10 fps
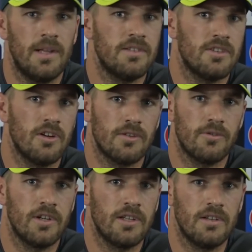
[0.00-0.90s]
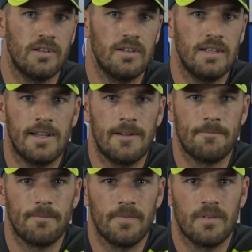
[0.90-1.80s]
Ben Stokes for
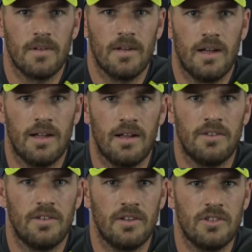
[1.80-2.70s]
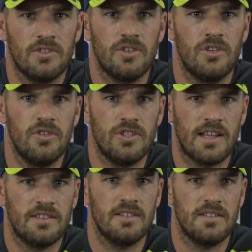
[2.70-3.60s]
England. It's just a huge
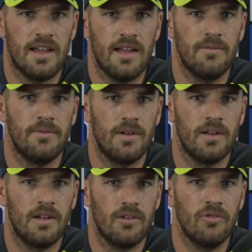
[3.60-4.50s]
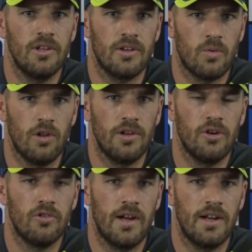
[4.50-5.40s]
asset to have a really quality
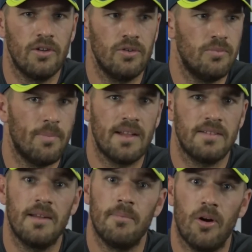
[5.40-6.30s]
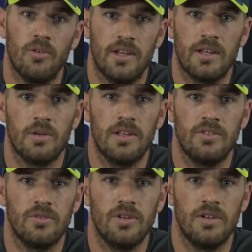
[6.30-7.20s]
all-rounder who bats and bowls equally
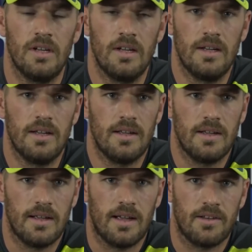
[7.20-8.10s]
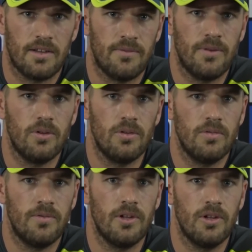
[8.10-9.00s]
as good and can
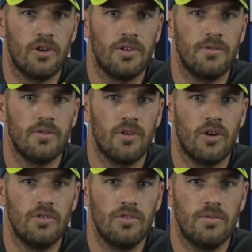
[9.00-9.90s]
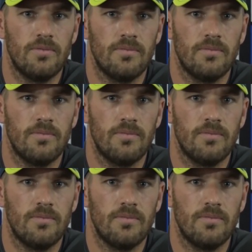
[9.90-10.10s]
fill a lot of different roles.